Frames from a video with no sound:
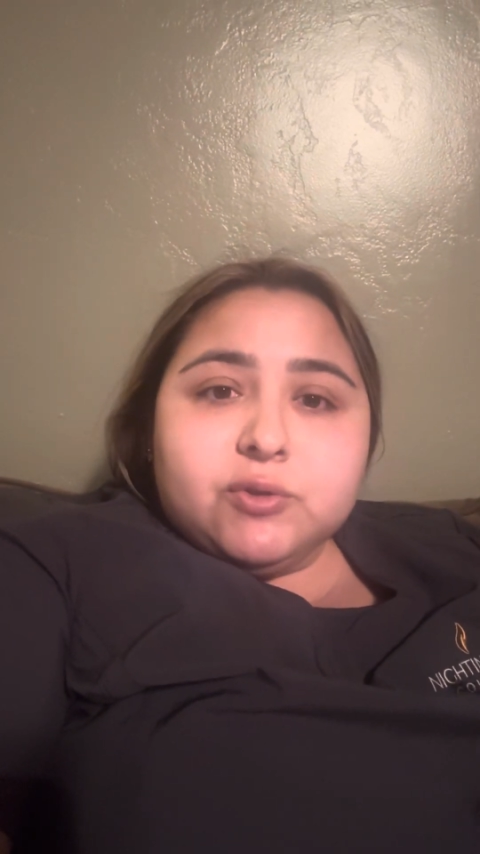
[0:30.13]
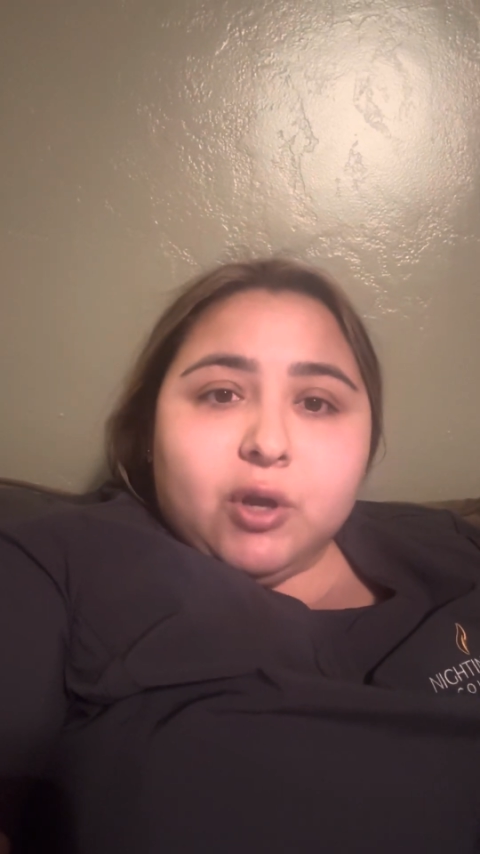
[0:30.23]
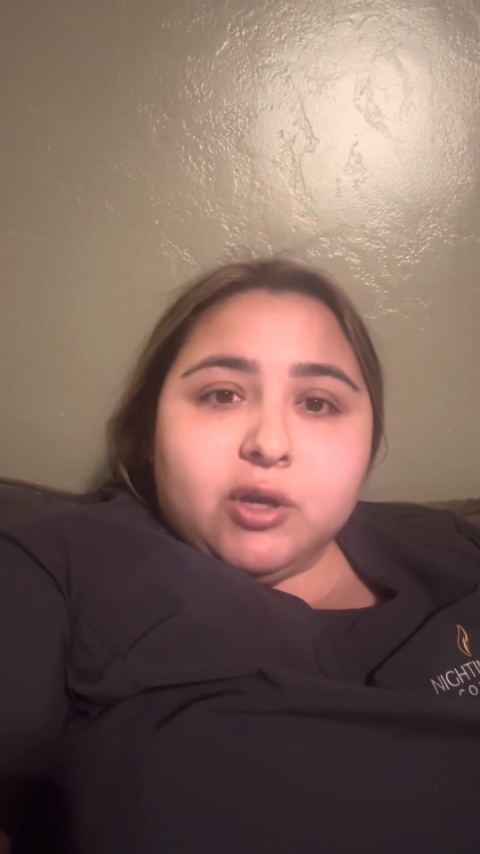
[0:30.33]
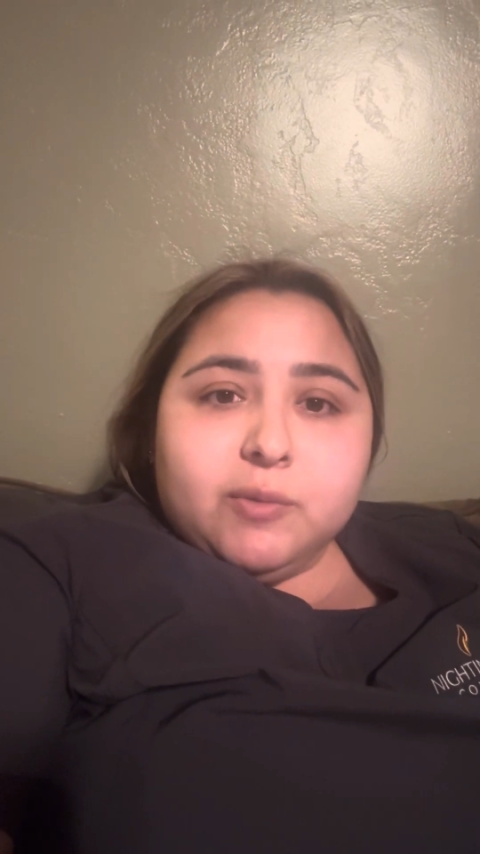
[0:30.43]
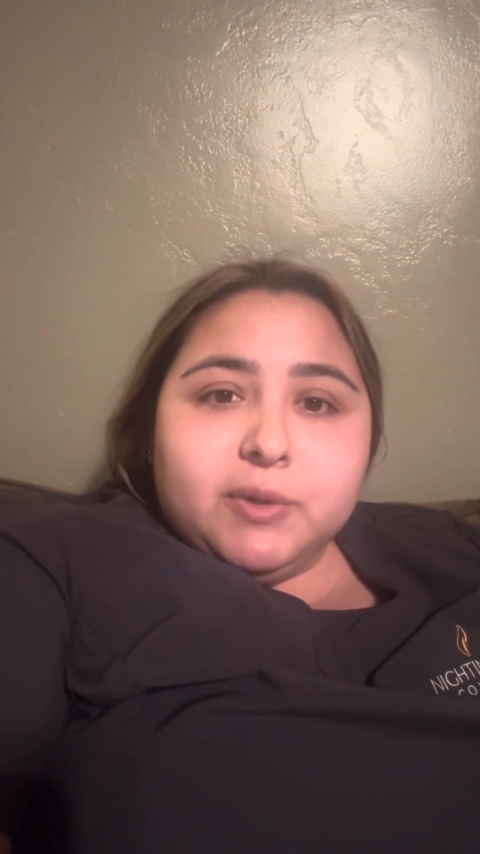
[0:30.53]

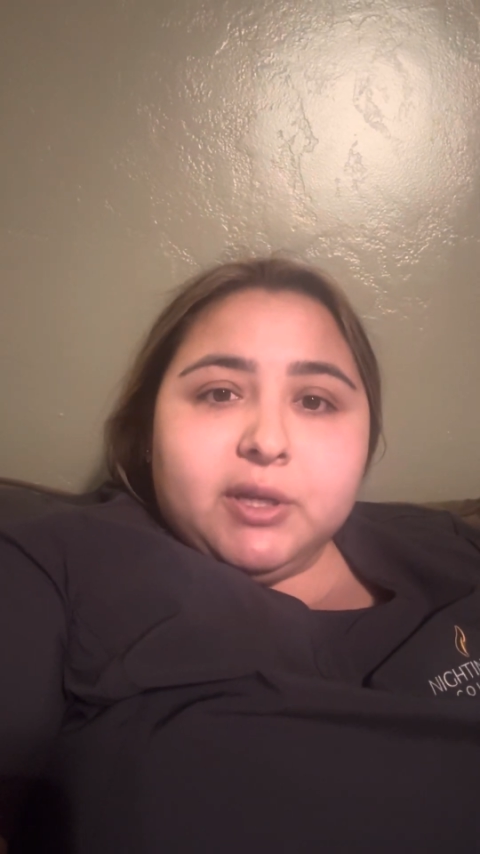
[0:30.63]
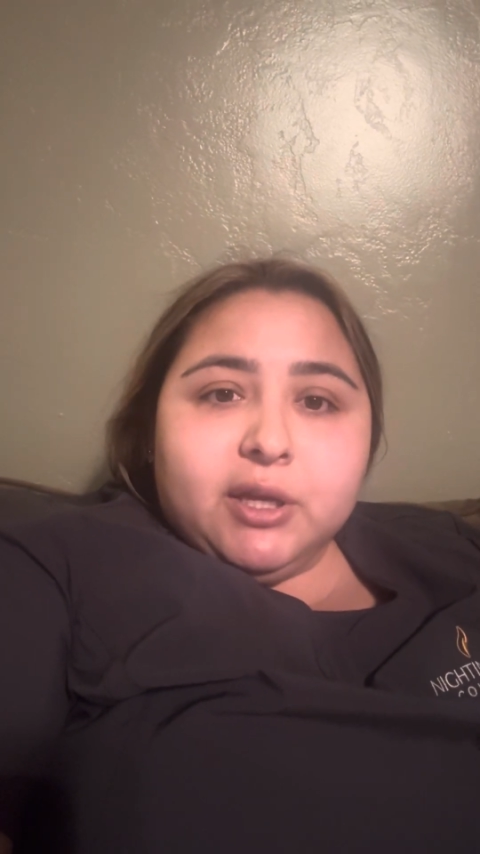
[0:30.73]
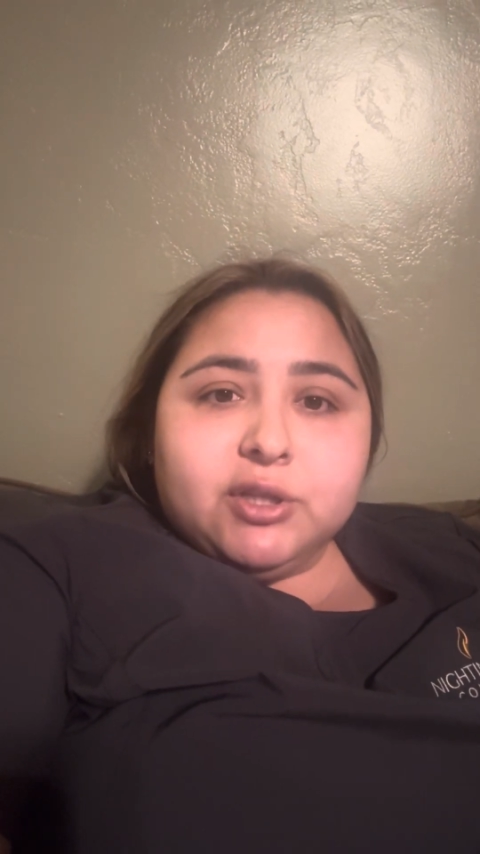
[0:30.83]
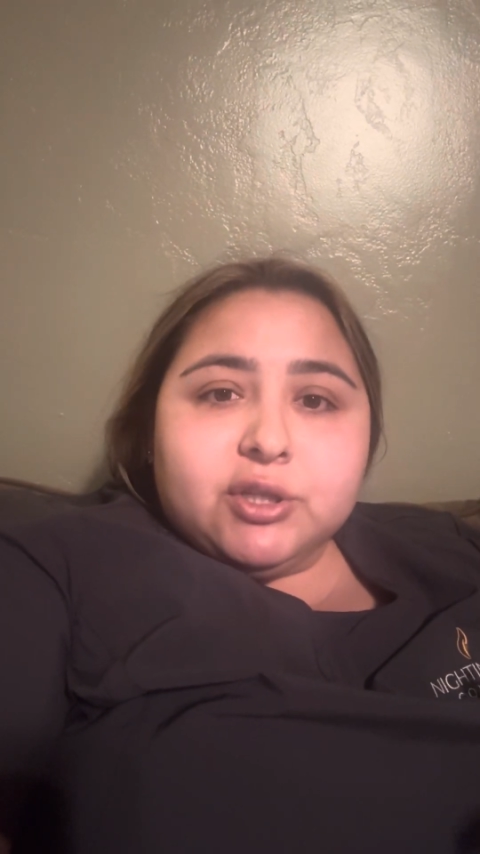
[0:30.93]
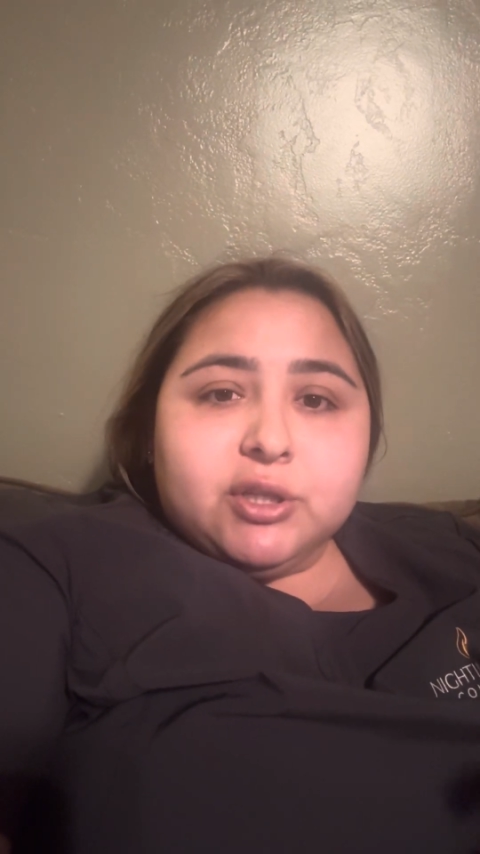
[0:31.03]

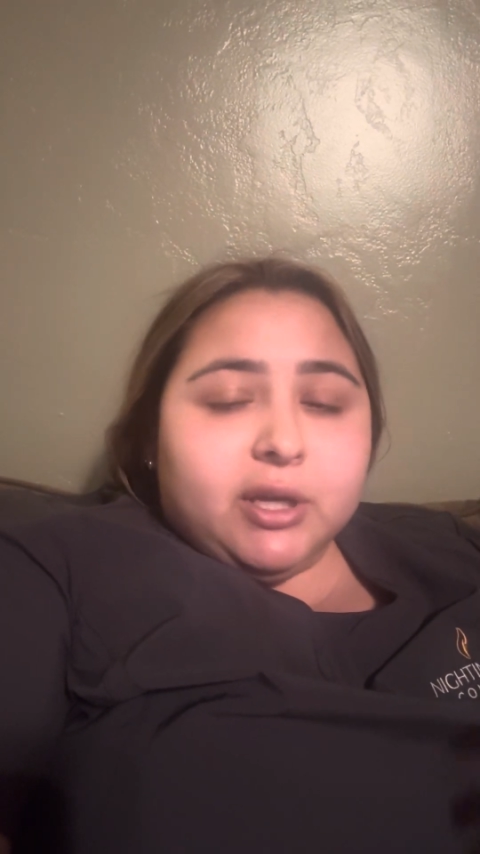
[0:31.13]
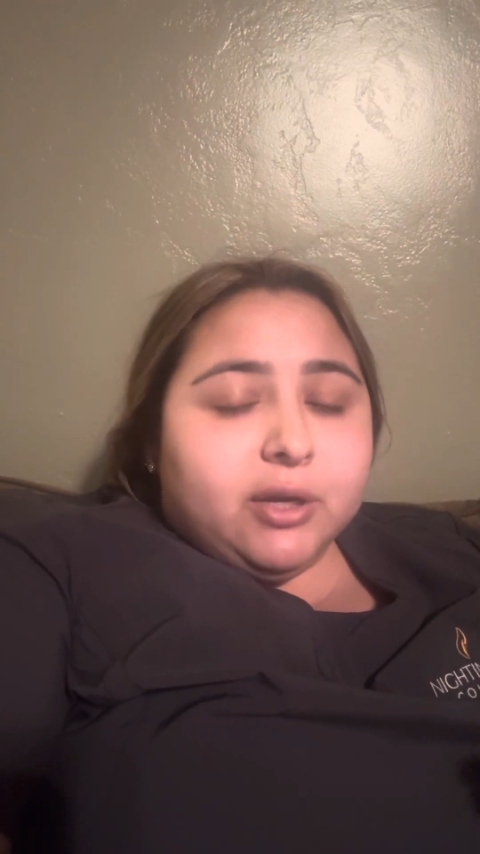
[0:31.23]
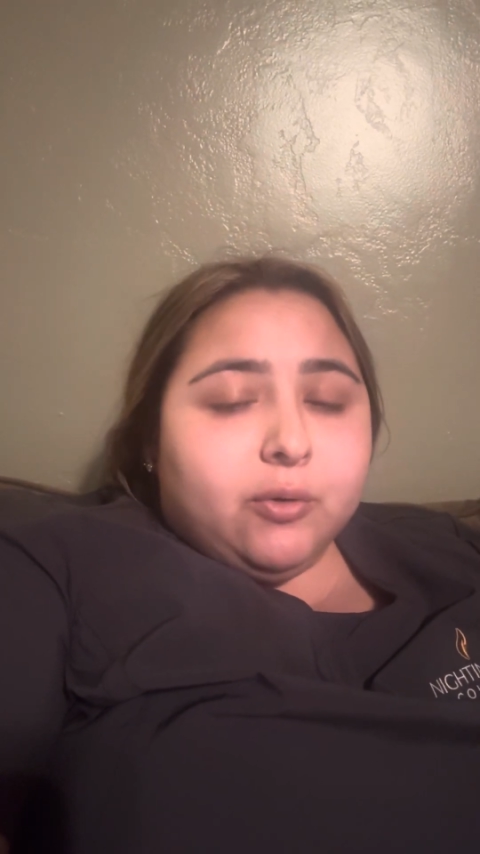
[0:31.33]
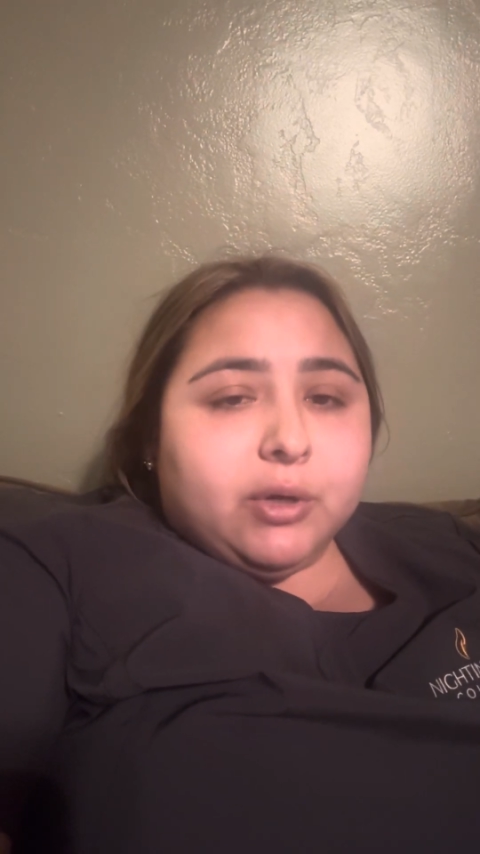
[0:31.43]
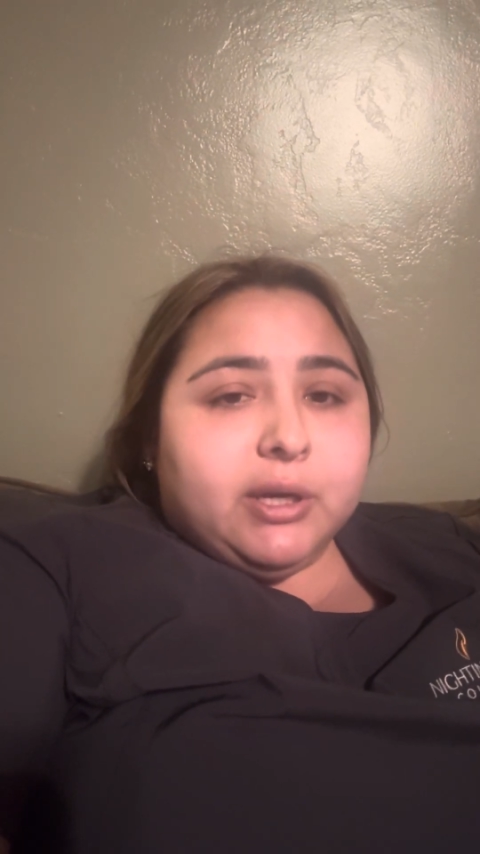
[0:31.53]
documentation,
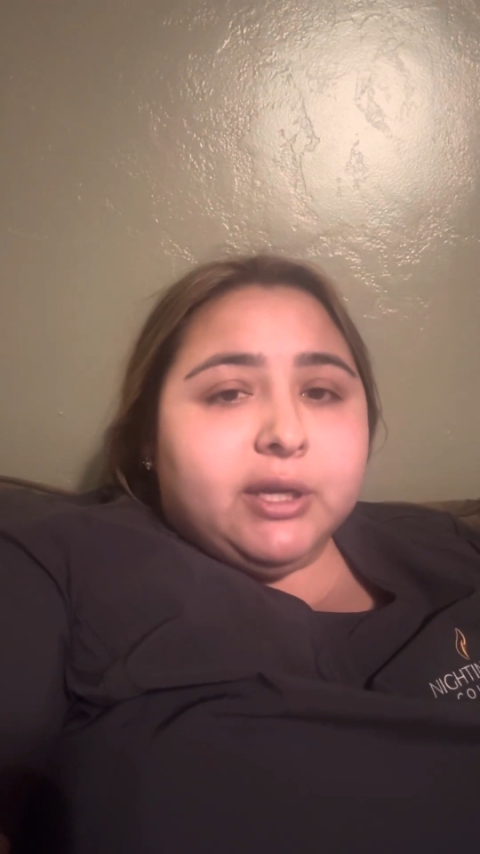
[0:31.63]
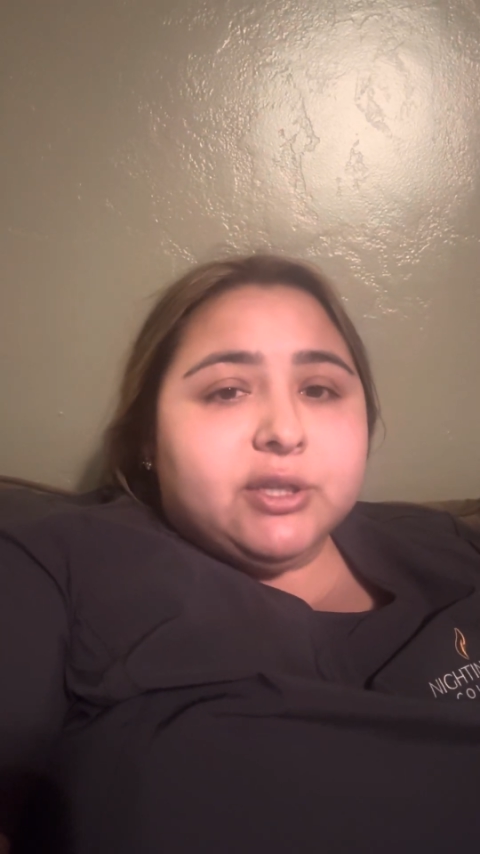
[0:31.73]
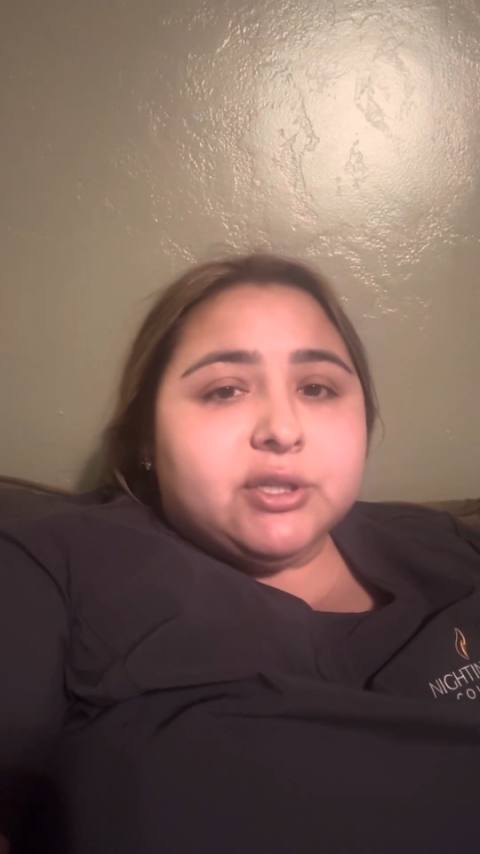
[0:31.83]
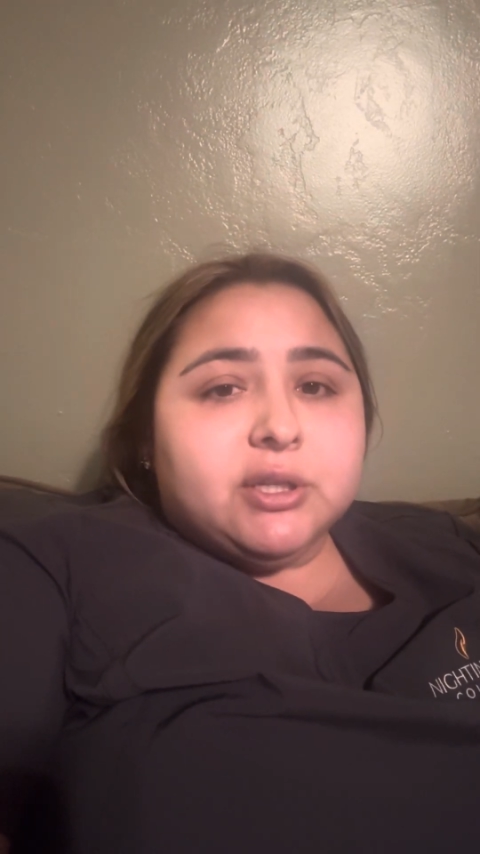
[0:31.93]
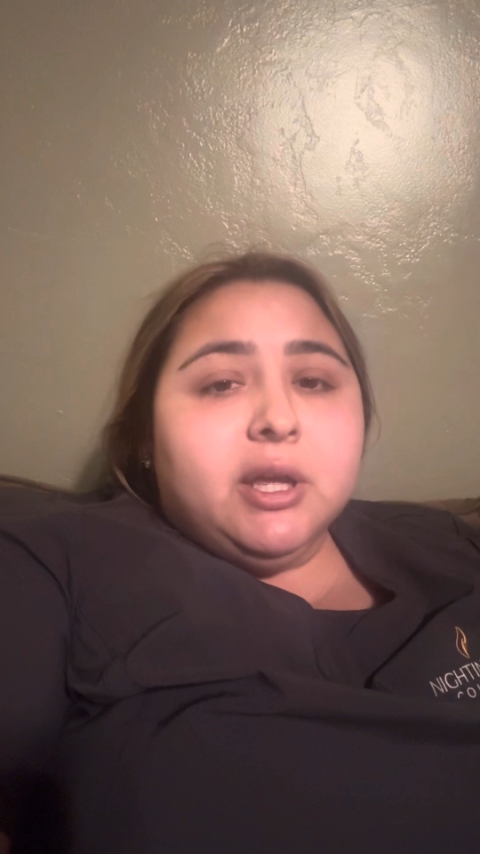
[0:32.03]
and
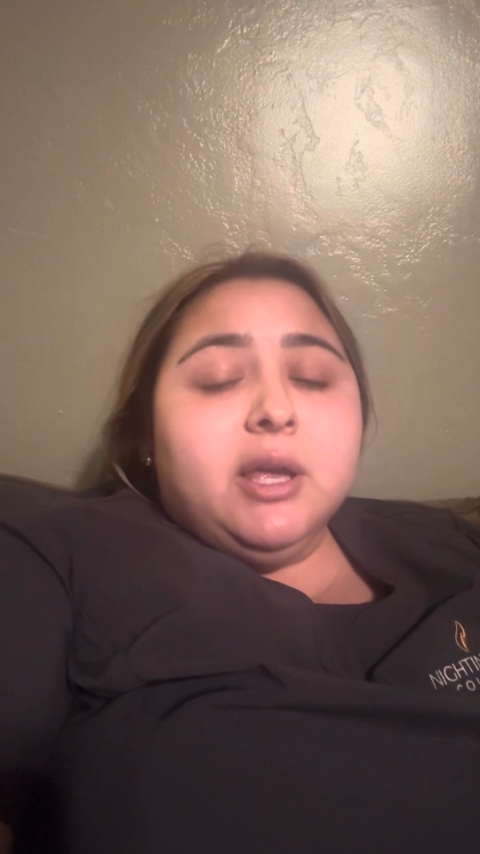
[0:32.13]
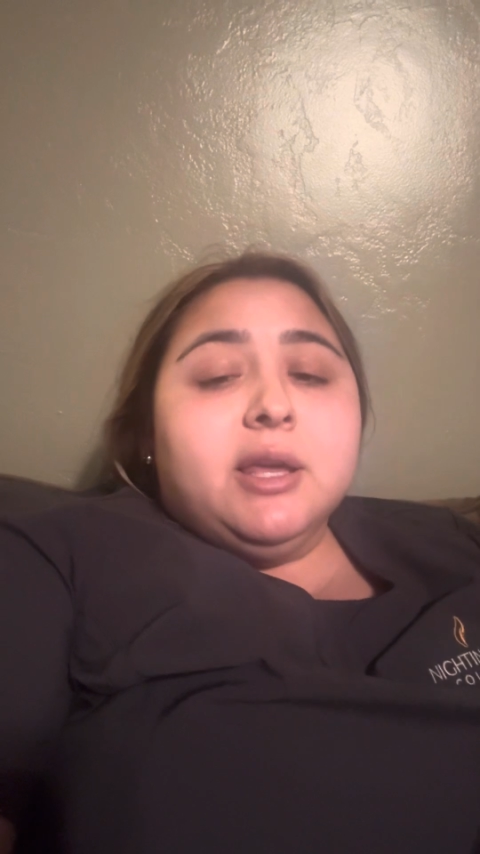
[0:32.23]
coordination.